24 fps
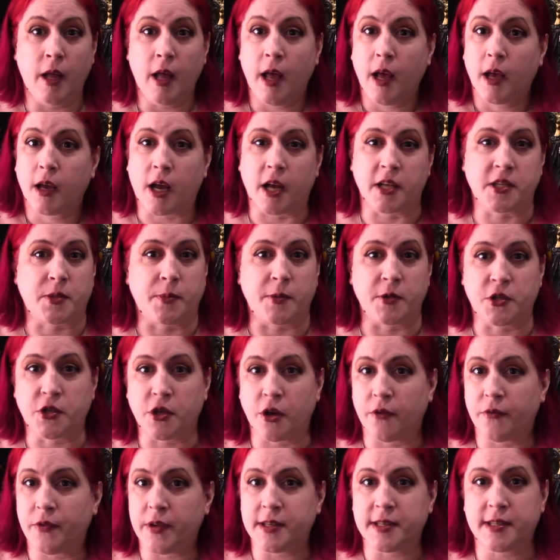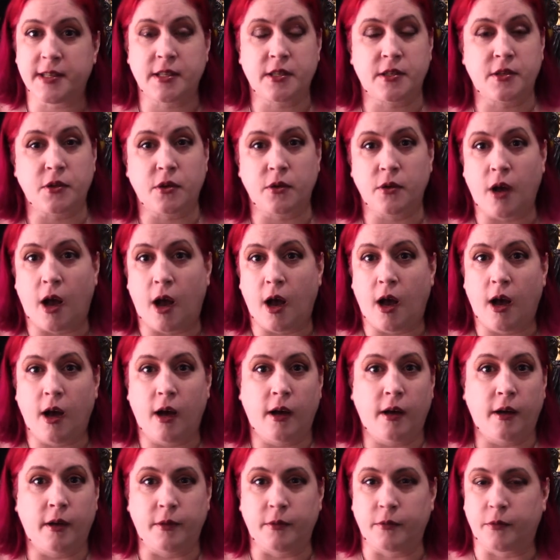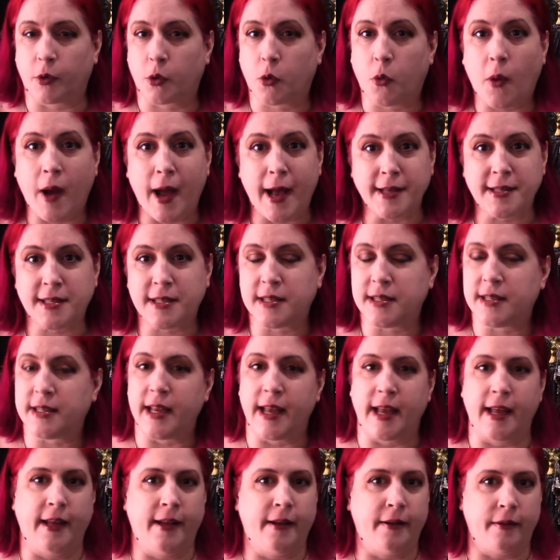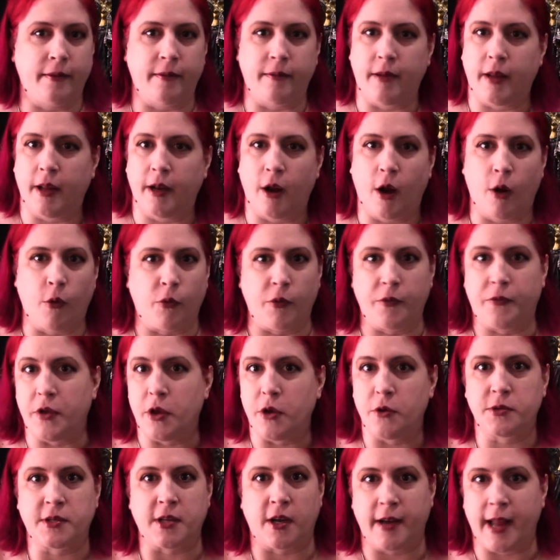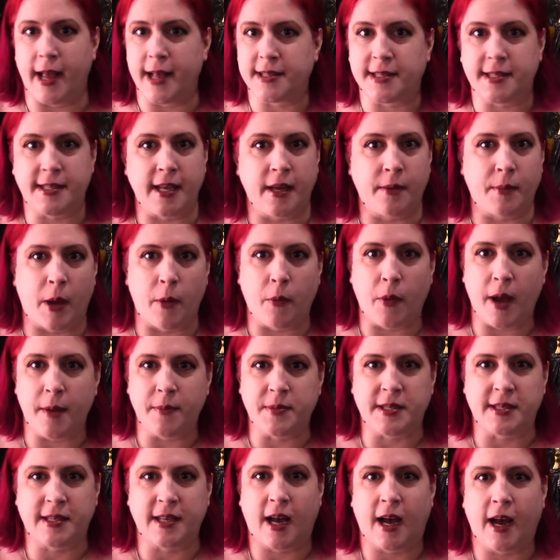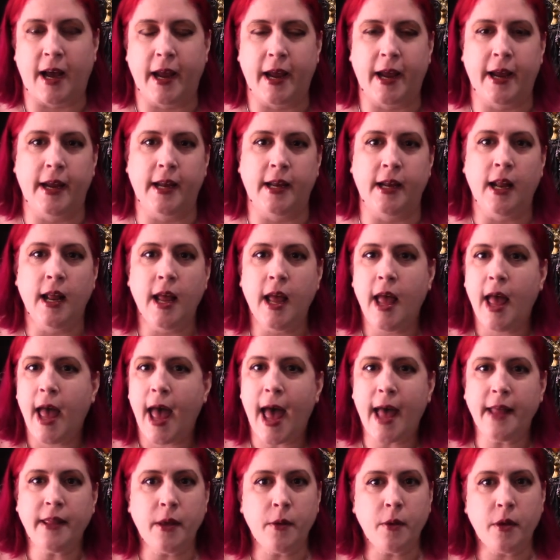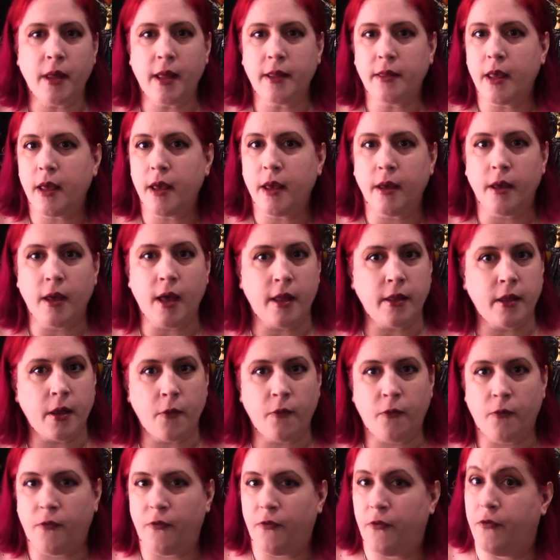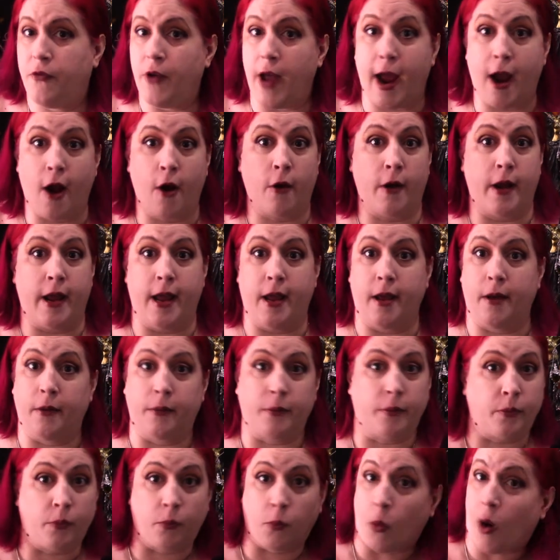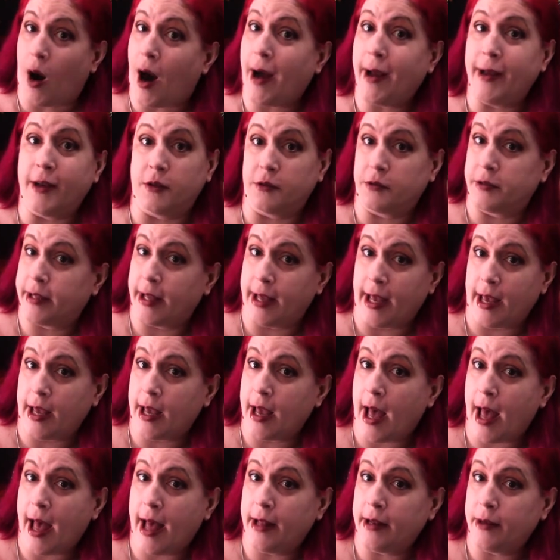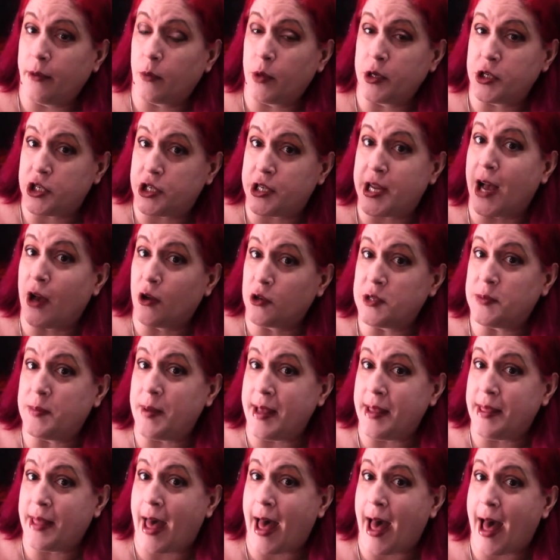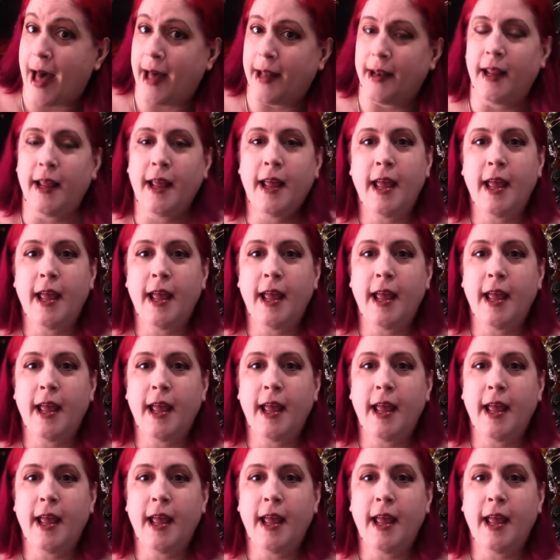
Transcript: customer service requests, in, you know, reviews on Etsy and my website, and they vary wildly, and which tells me that